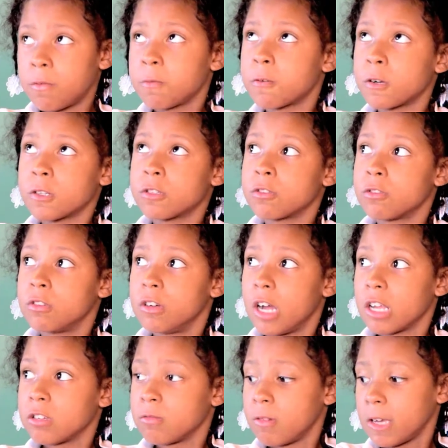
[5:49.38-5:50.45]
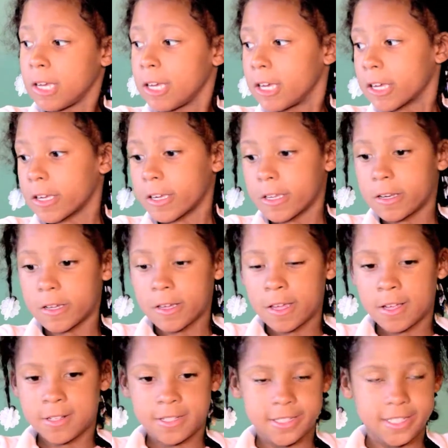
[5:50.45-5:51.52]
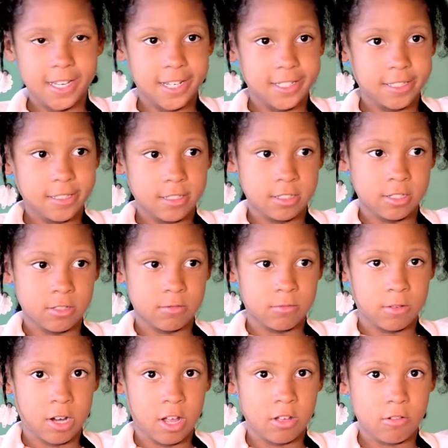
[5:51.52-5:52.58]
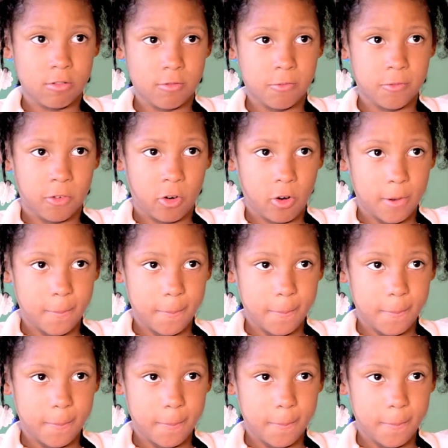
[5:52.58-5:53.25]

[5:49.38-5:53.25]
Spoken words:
for to graduate and get an education. That's what I hope for.